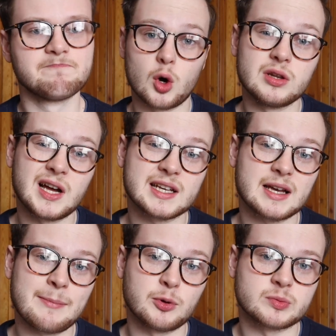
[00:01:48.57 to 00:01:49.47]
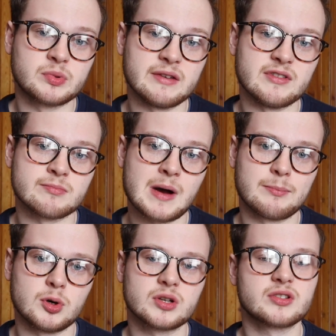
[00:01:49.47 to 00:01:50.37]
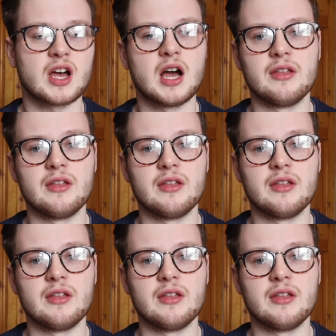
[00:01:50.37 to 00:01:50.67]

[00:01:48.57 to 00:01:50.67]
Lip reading: Unlike Apple's previous MacBooks,